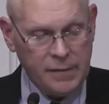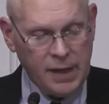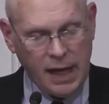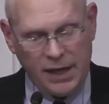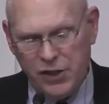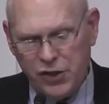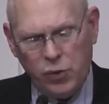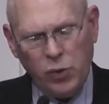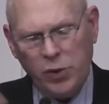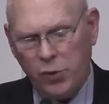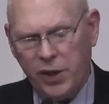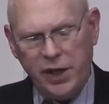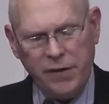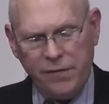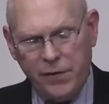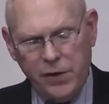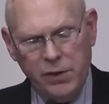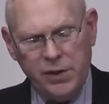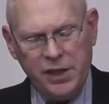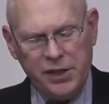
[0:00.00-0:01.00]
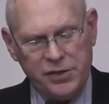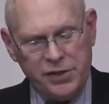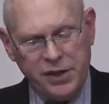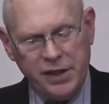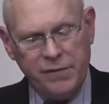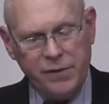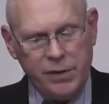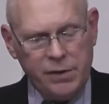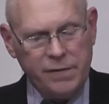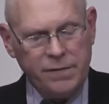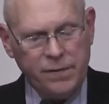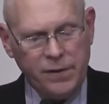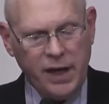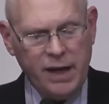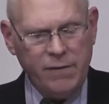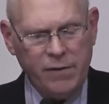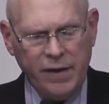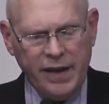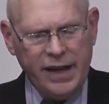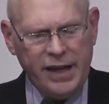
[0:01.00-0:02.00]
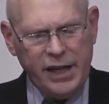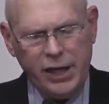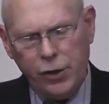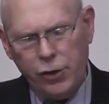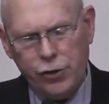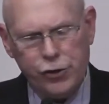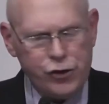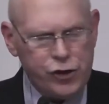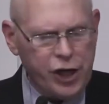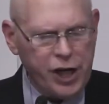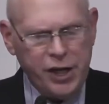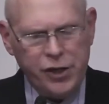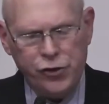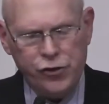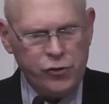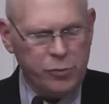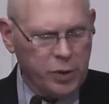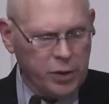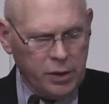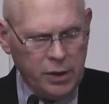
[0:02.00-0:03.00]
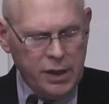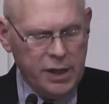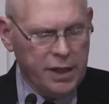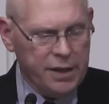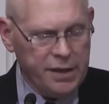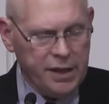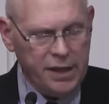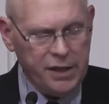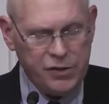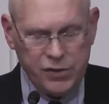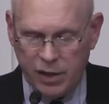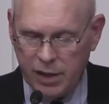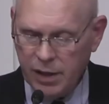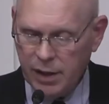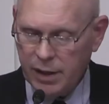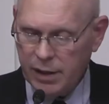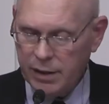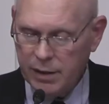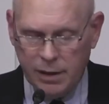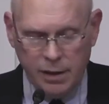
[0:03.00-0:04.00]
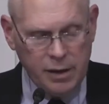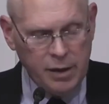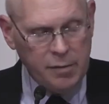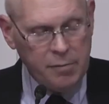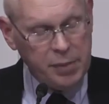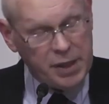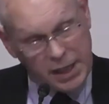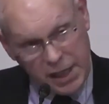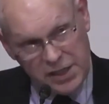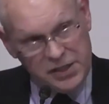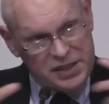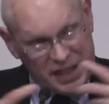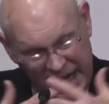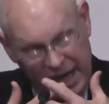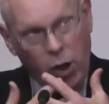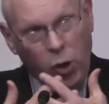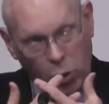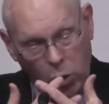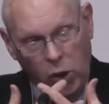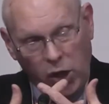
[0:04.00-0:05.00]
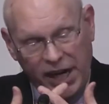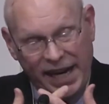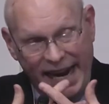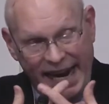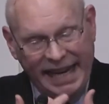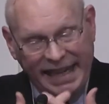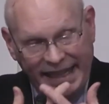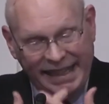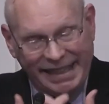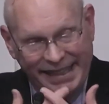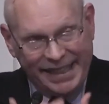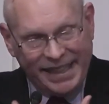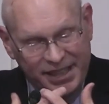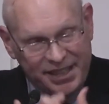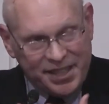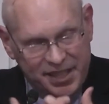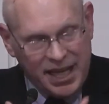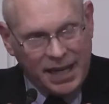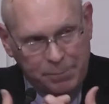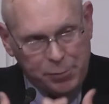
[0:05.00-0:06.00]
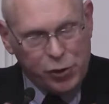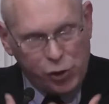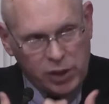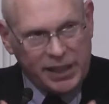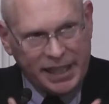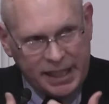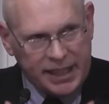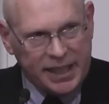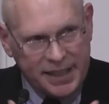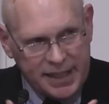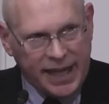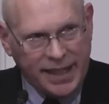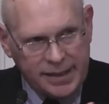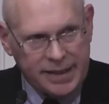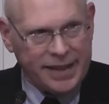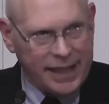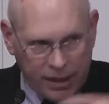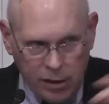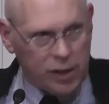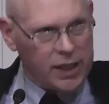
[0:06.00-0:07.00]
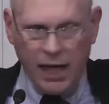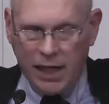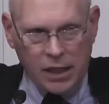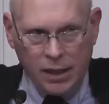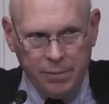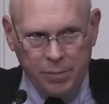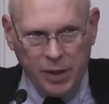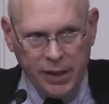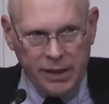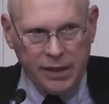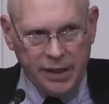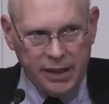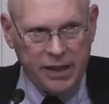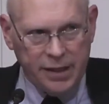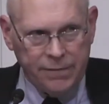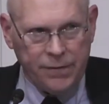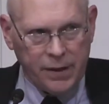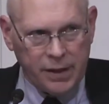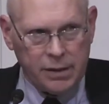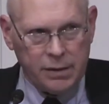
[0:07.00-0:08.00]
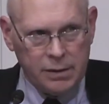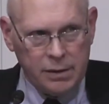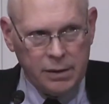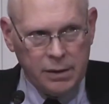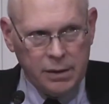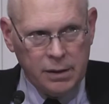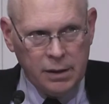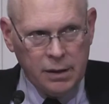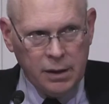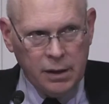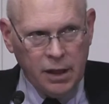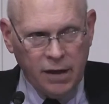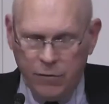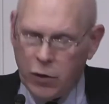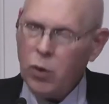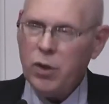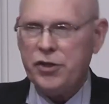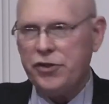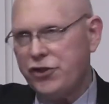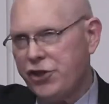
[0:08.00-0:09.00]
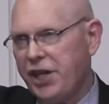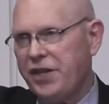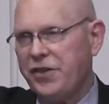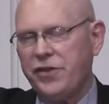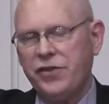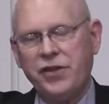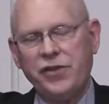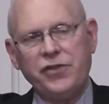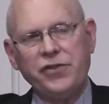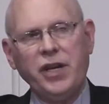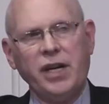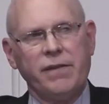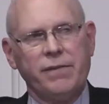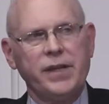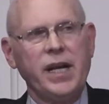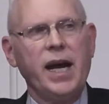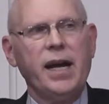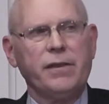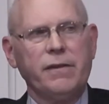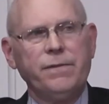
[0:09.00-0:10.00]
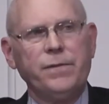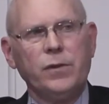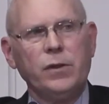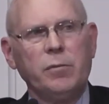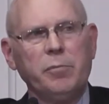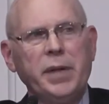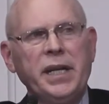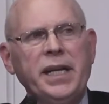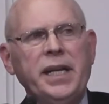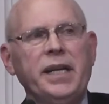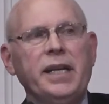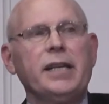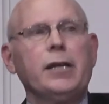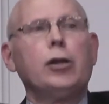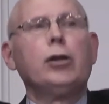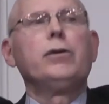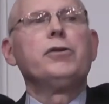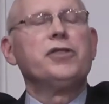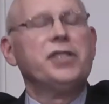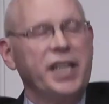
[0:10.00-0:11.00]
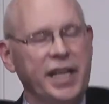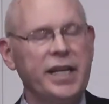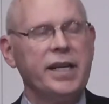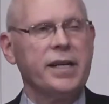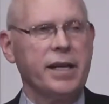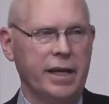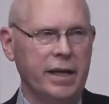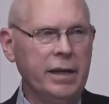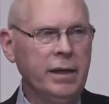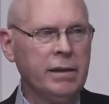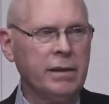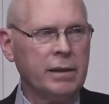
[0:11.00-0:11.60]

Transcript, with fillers: I just want to read a few of these to give you the flavor of how interchangeable these are because they are organically, conceptually connected. They are not completely different. Of course, Jesus, the Son of God, the full meaning includes deity.